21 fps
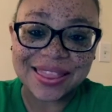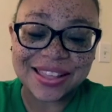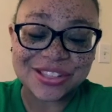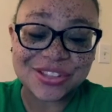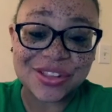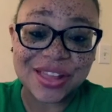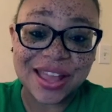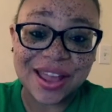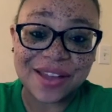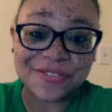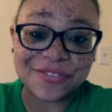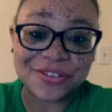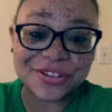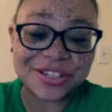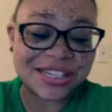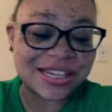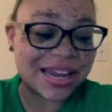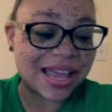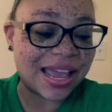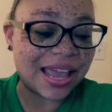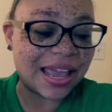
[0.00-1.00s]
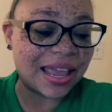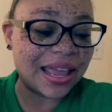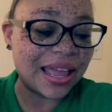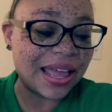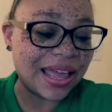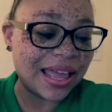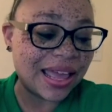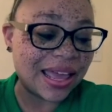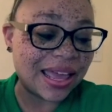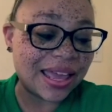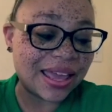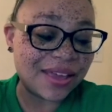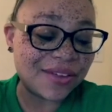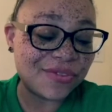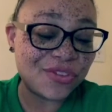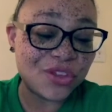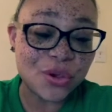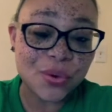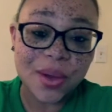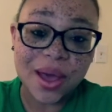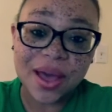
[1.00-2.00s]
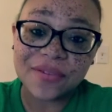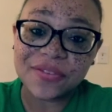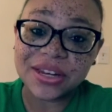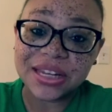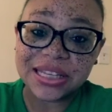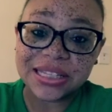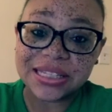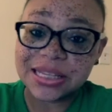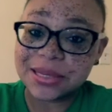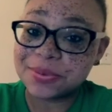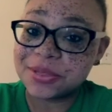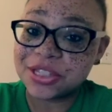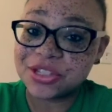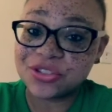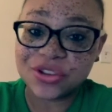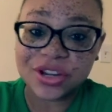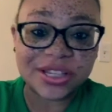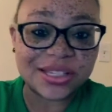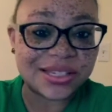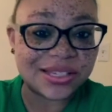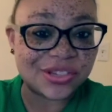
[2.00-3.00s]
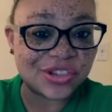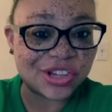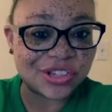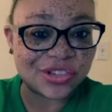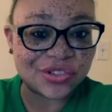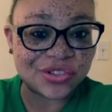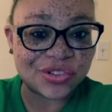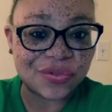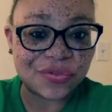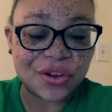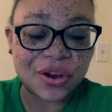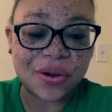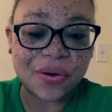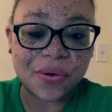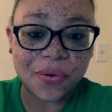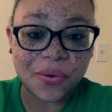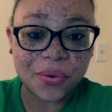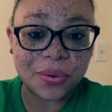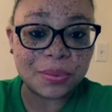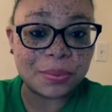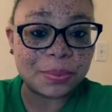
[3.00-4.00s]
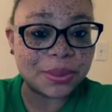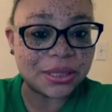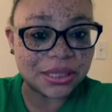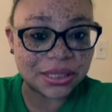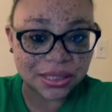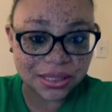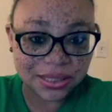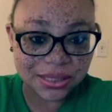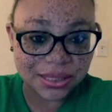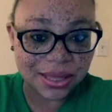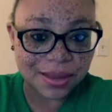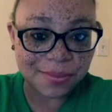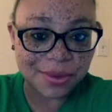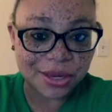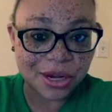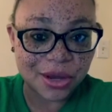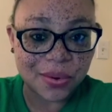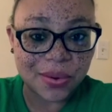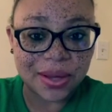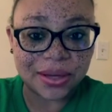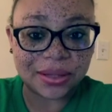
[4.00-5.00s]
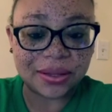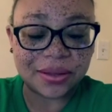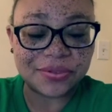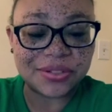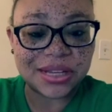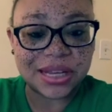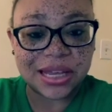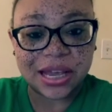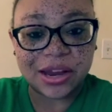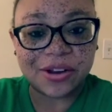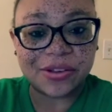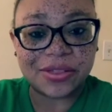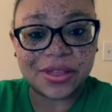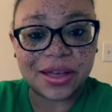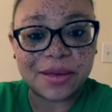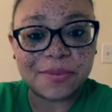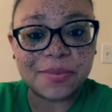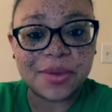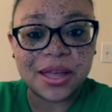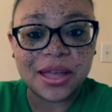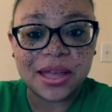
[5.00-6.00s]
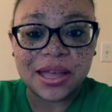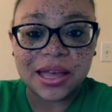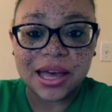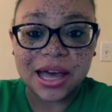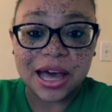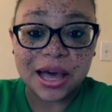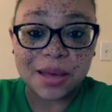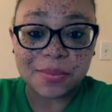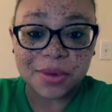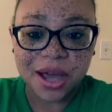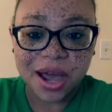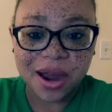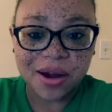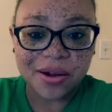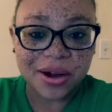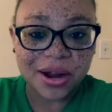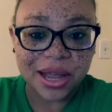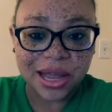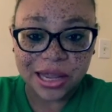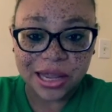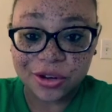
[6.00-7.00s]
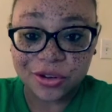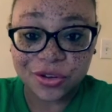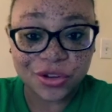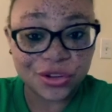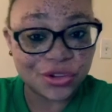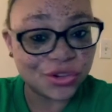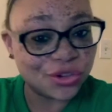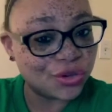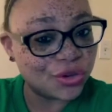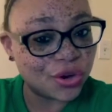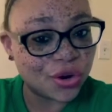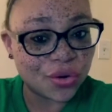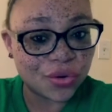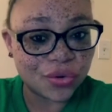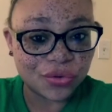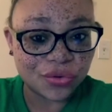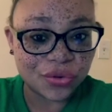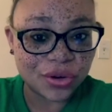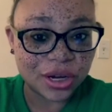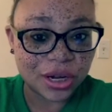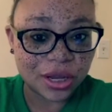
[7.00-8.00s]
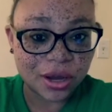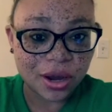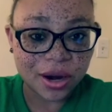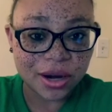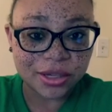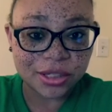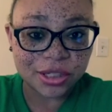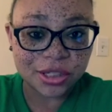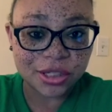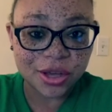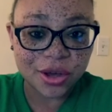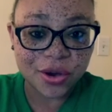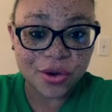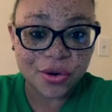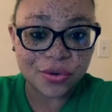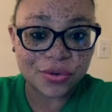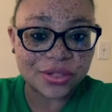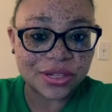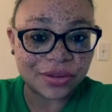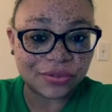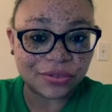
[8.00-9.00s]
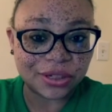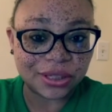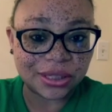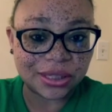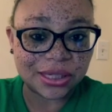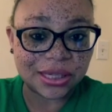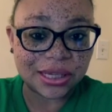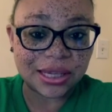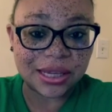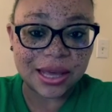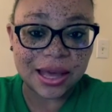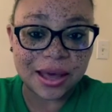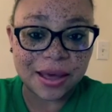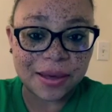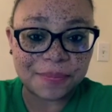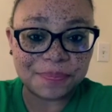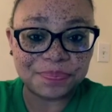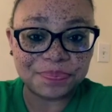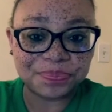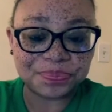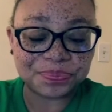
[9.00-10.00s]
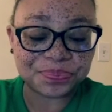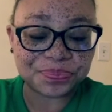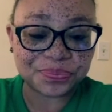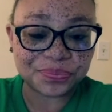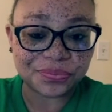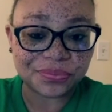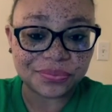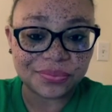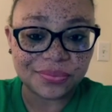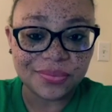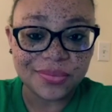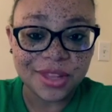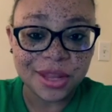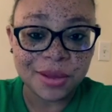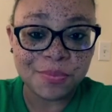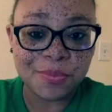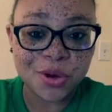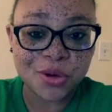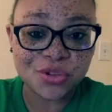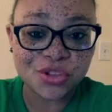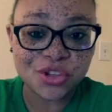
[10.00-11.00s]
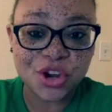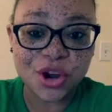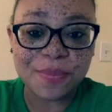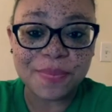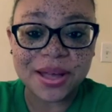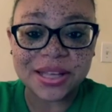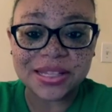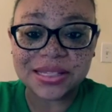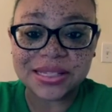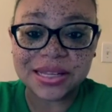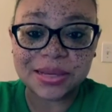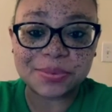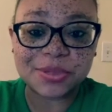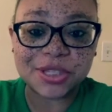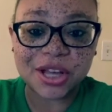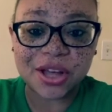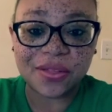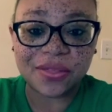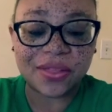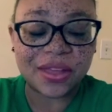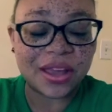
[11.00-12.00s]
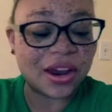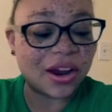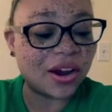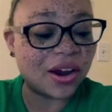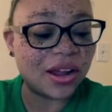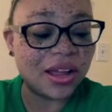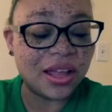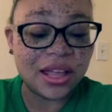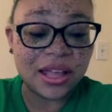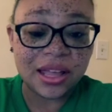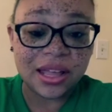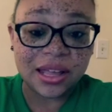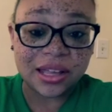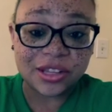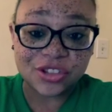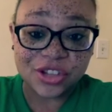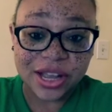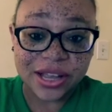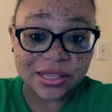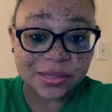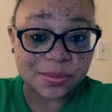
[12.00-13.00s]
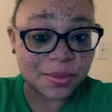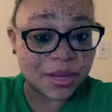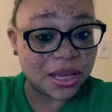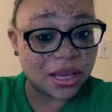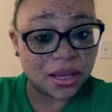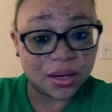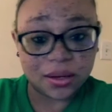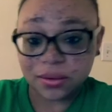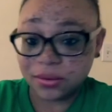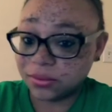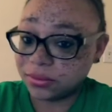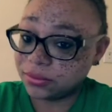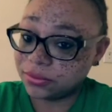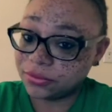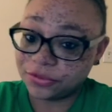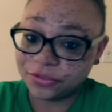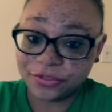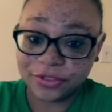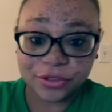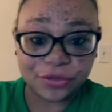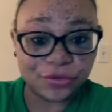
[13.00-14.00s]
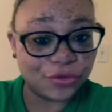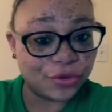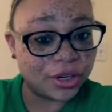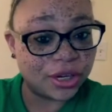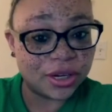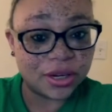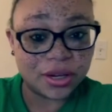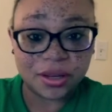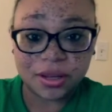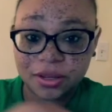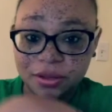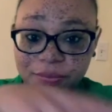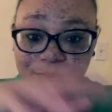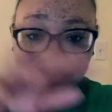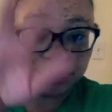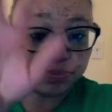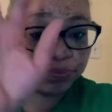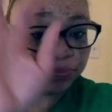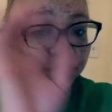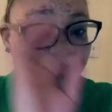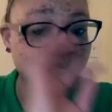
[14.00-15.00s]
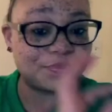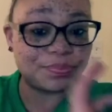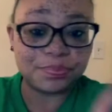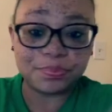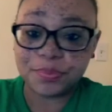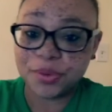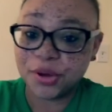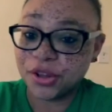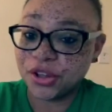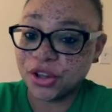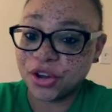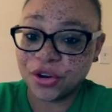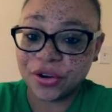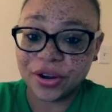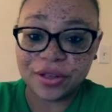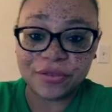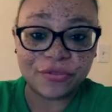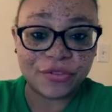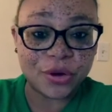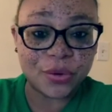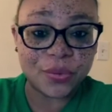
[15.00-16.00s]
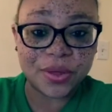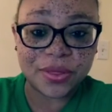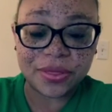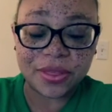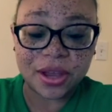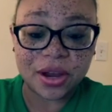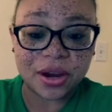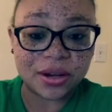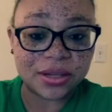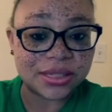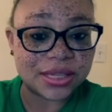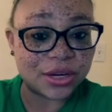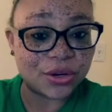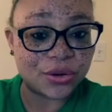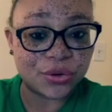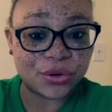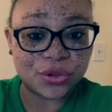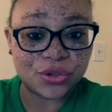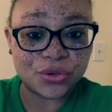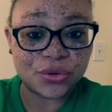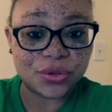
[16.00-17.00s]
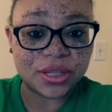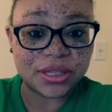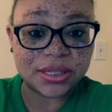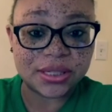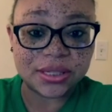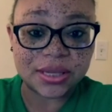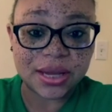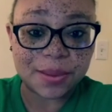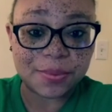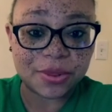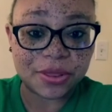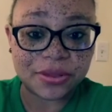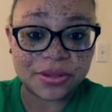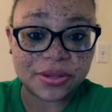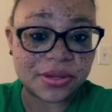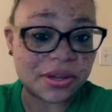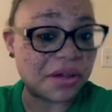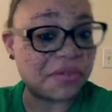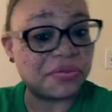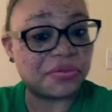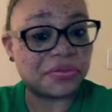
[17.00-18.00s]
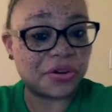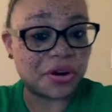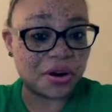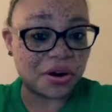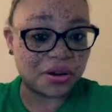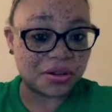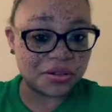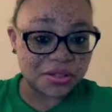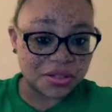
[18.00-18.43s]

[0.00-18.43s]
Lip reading: That's all I have for today. If you have any tips, tricks, suggestions of your own, please let me know. I'd love to hear them. Cara, know you do your own greeting cards, so definitely post your best tips on there. Jasmine, feel free to put your info in there because I know you do this type of stuff, girl.